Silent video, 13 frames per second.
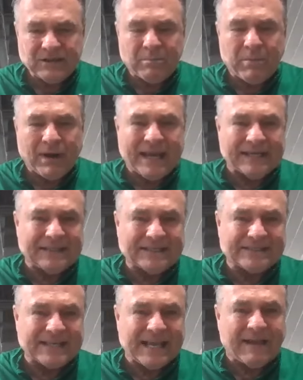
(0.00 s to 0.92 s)
brand
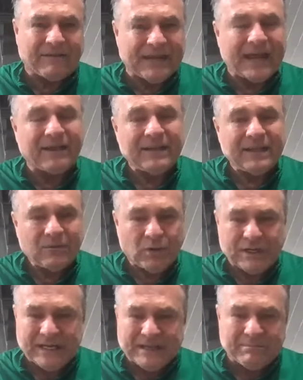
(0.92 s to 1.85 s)
itself. Now,
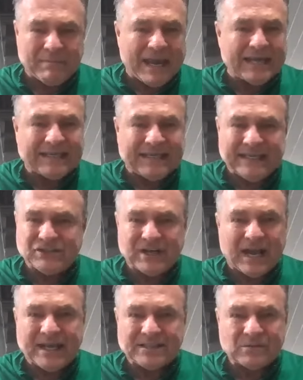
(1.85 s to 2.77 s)
we didn't make key
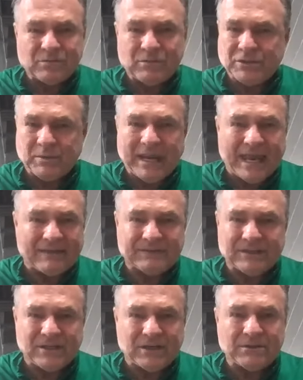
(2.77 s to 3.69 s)
shots, which we have
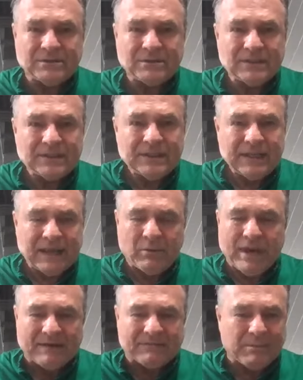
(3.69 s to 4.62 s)
to do, and
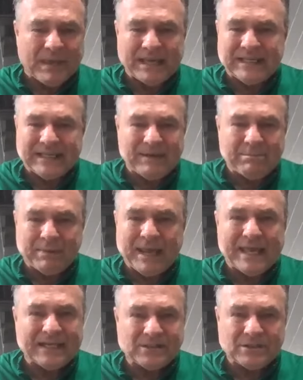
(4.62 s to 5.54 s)
we have to make key
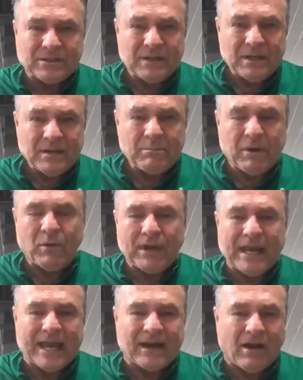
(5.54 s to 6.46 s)
plays, but we
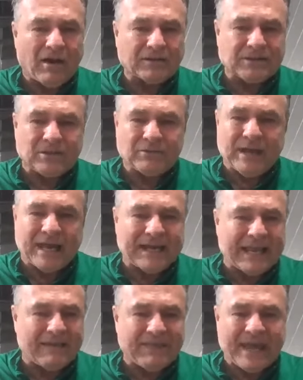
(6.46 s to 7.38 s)
got to also not
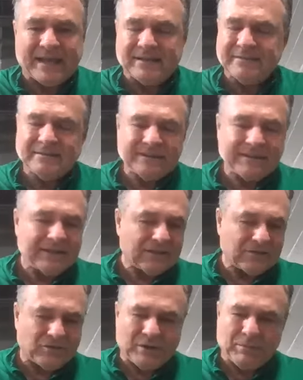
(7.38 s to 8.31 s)
have that
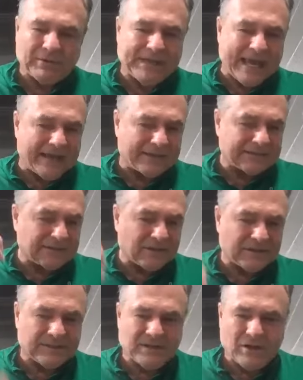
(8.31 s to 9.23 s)
dribble down,
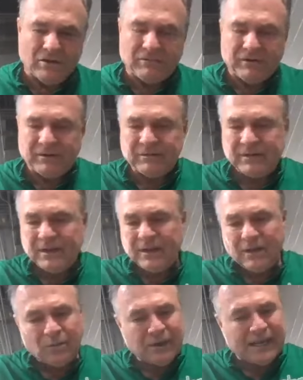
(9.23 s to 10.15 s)
turn it over.
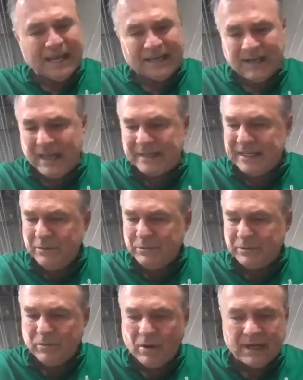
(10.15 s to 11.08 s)
We got lucky
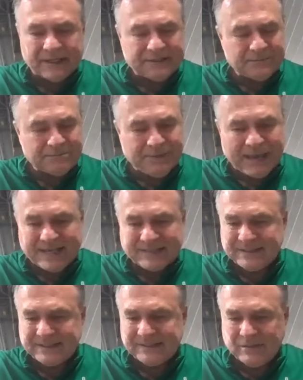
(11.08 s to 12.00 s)
with one,
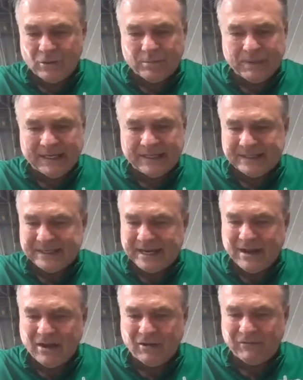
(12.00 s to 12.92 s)
passed it to Obina, and
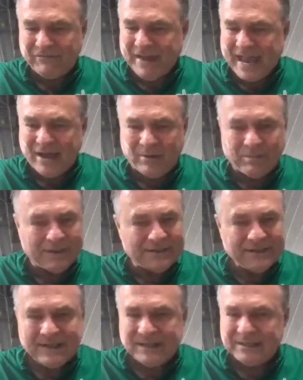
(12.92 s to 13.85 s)
they called a foul, but
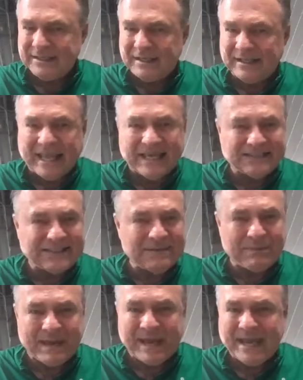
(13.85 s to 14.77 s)
it's a lazy
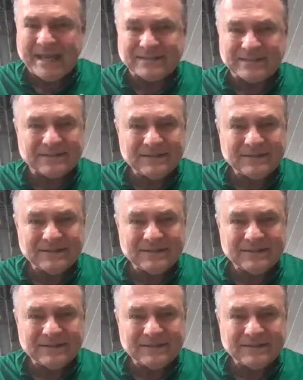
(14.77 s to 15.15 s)
pass.